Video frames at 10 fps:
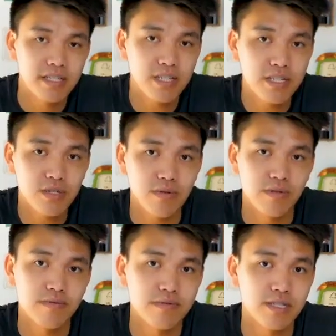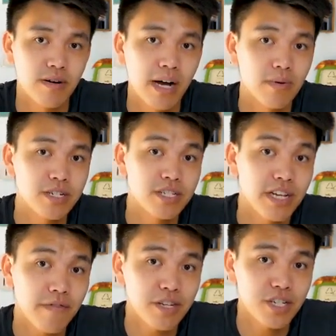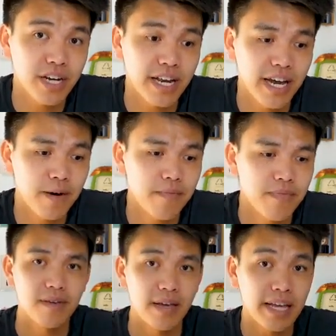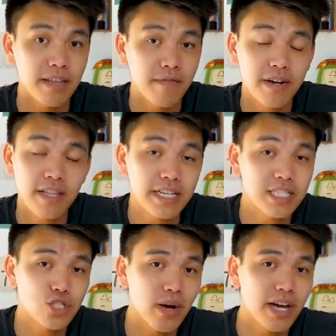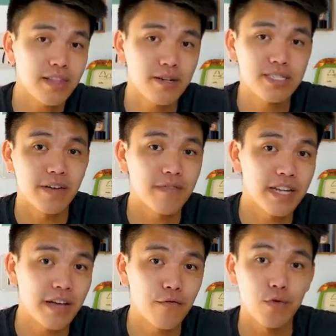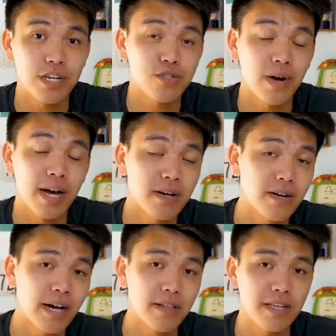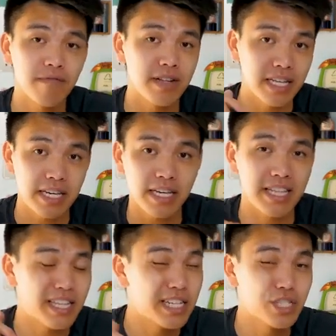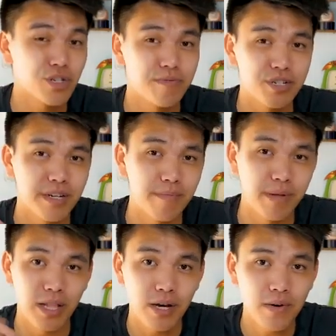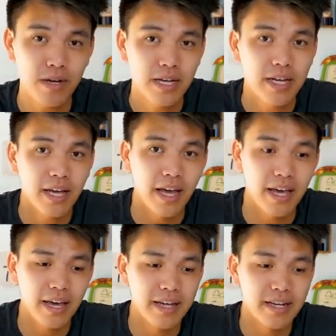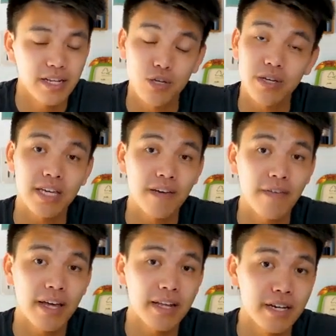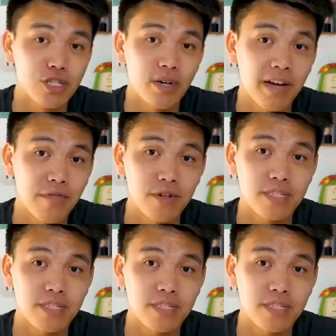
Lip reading: It's a good tool, so I would definitely check it out. And at the very least, try out their 7-day free trial. I'll leave a link in the description below, and you can give it a try for